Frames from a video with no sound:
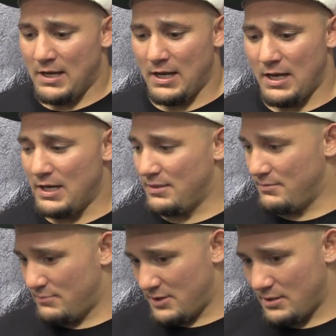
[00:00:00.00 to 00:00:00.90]

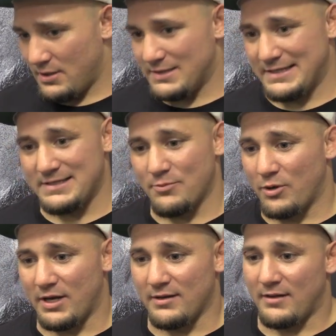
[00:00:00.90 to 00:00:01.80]
And it's easy to
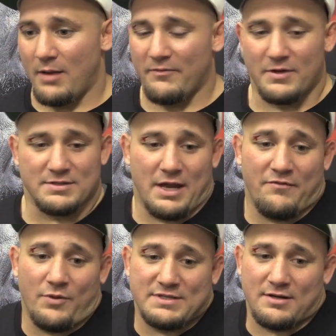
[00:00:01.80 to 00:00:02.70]
break in the top because
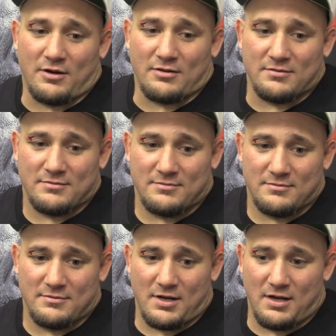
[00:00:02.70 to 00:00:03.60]
heavyweights hit hard.
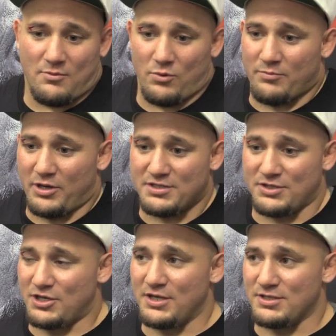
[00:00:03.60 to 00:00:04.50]
One punch
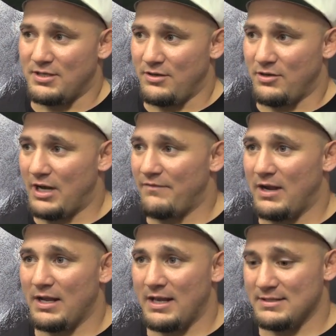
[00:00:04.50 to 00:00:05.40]
can change it. You know, you can have a
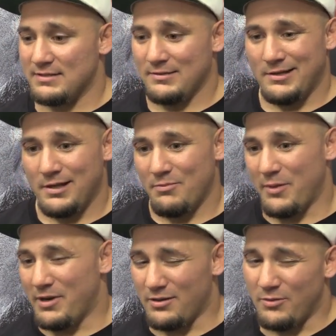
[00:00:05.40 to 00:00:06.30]
guy that has
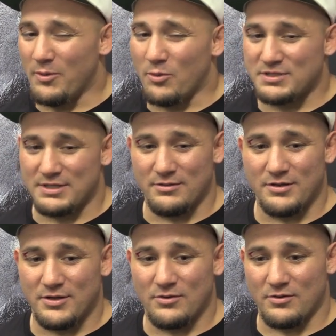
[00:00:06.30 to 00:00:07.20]
maybe a little bit more skill
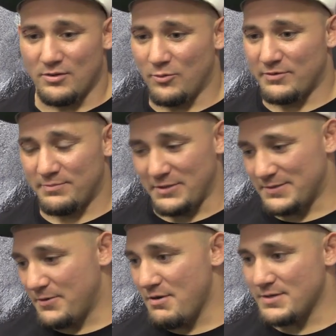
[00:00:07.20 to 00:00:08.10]
than you or a little more
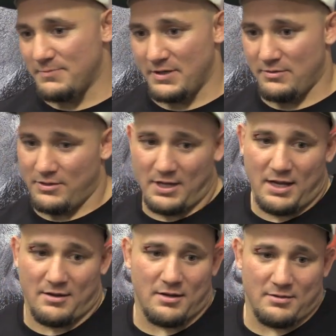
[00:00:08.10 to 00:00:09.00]
experience, but you get
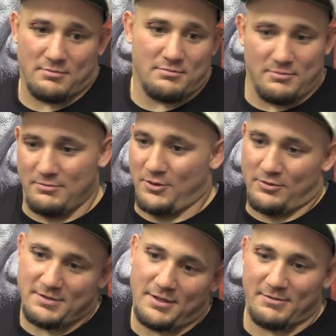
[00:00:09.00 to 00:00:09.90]
hit and you go
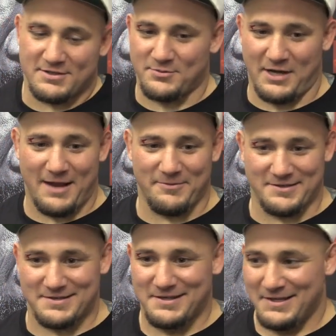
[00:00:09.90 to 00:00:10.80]
to sleep. It's what
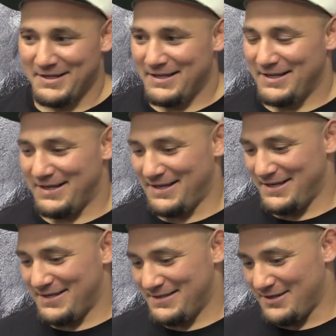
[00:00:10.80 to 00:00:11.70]
happens. You
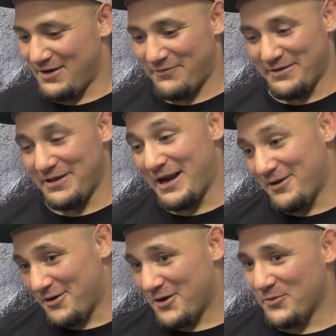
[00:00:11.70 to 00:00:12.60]
know, I found that
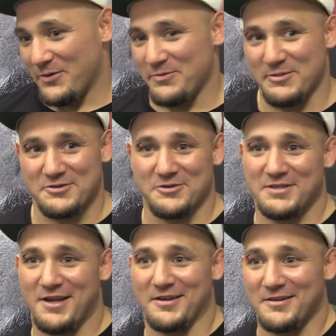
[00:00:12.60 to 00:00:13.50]
out the hard way with Mr.
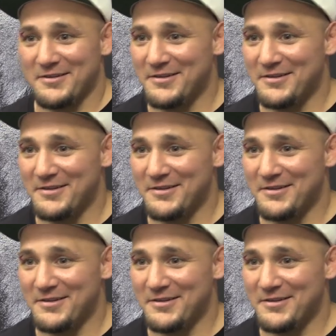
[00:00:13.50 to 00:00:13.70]
Gonzaga.